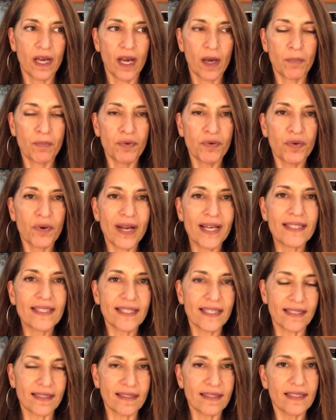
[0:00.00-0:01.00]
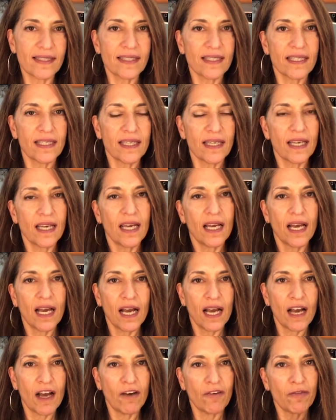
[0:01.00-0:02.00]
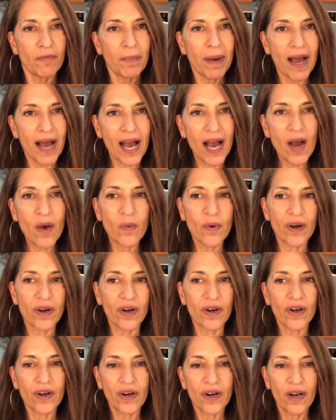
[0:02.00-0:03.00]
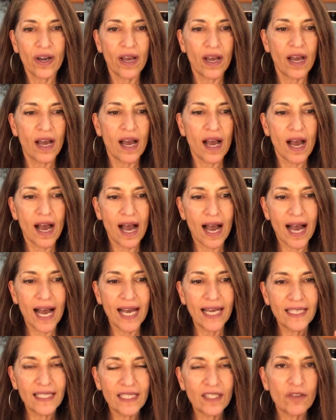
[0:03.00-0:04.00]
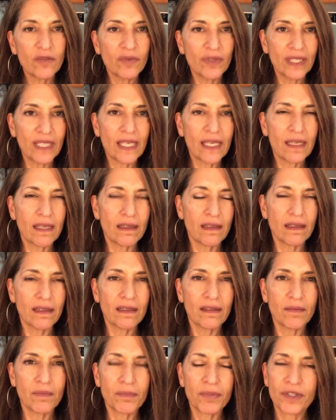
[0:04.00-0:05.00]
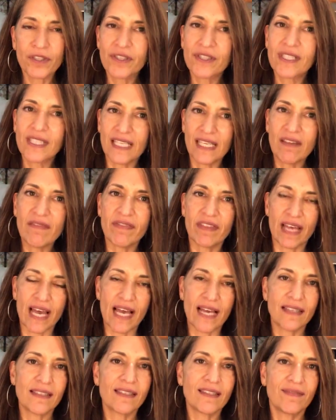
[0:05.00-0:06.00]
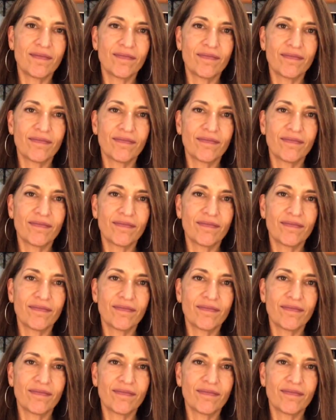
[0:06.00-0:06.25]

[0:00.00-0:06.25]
a presence of power, I didn't really perceive that.